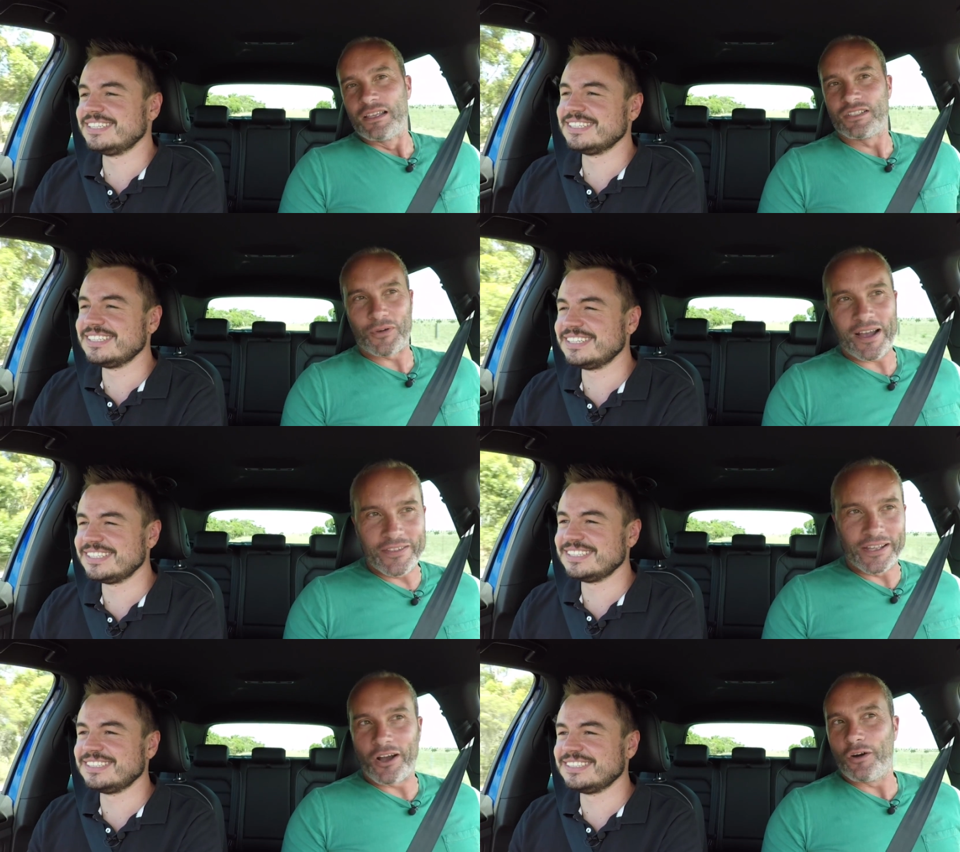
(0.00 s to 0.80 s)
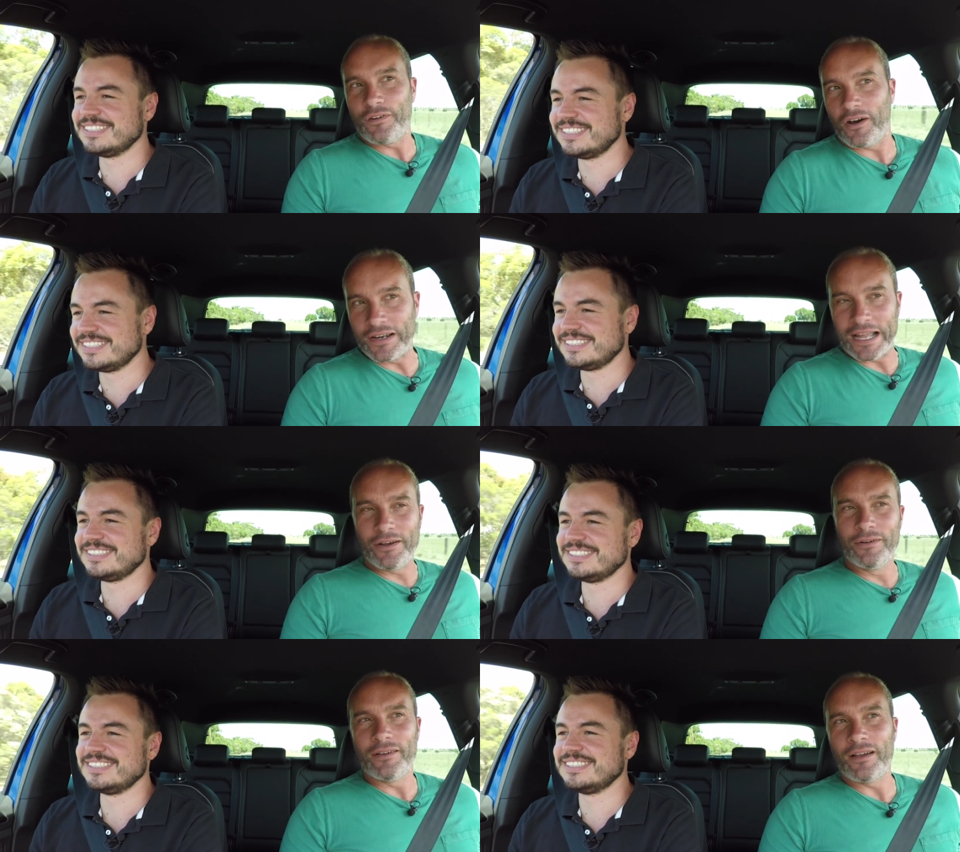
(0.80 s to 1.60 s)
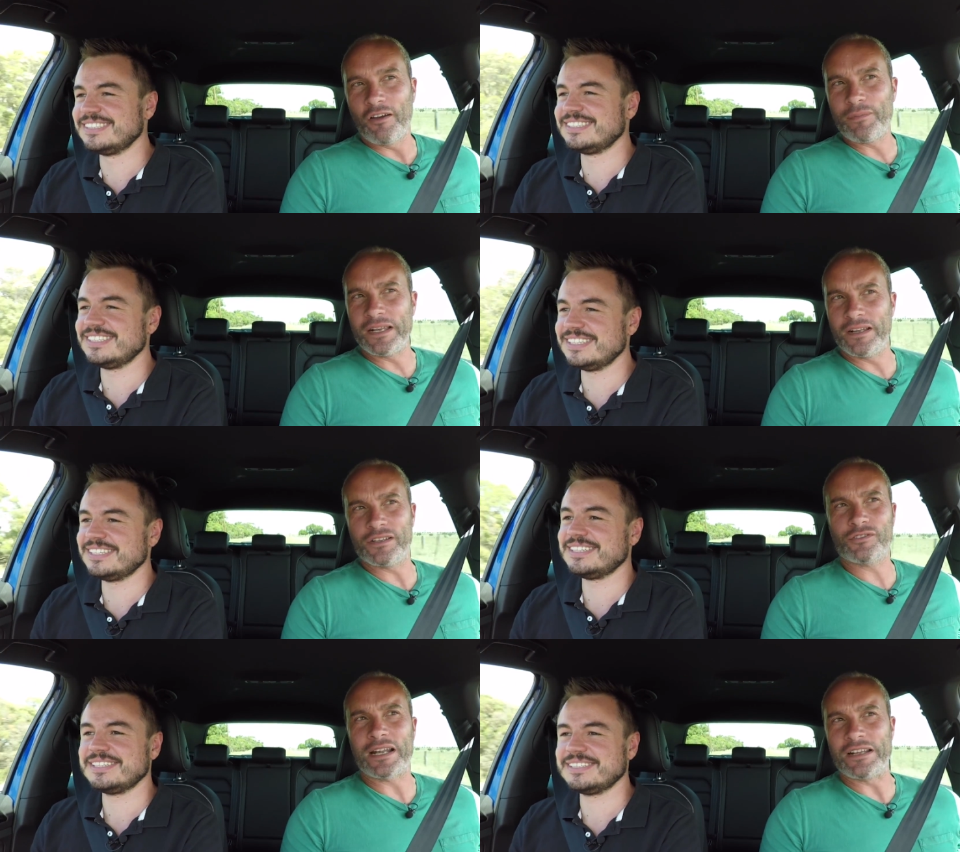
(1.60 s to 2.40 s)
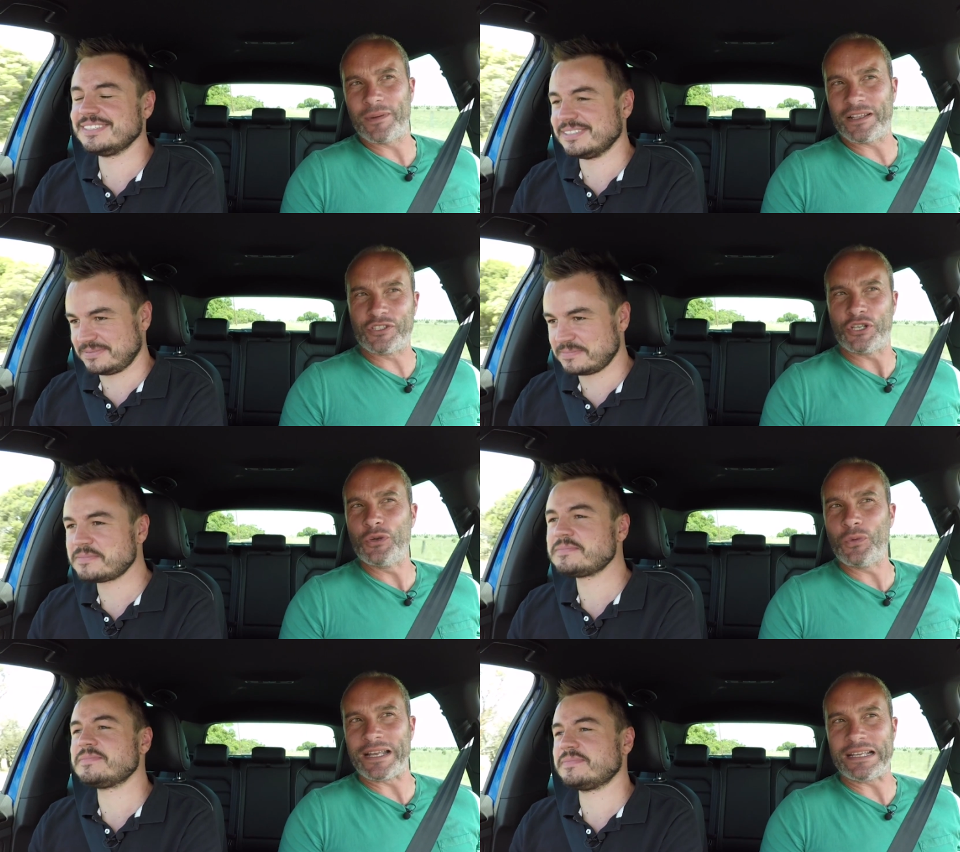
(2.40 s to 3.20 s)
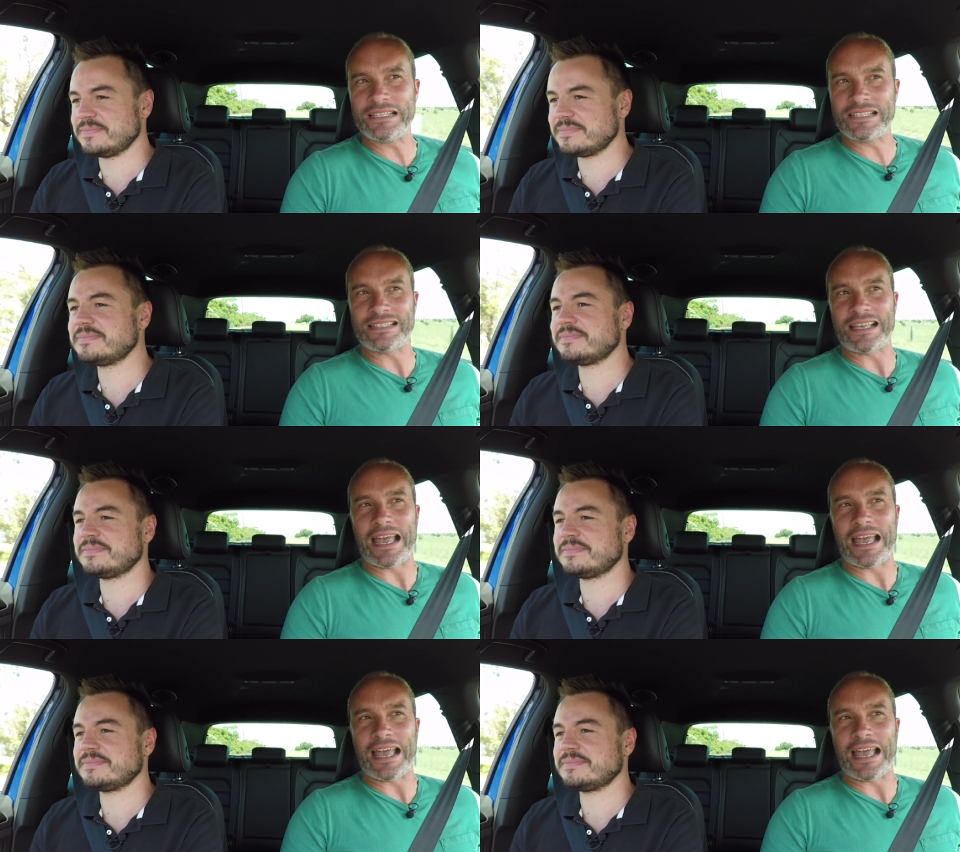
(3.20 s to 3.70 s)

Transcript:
Speaker 1: So we're out in the Golf R now. I've been in Australia about 2 weeks,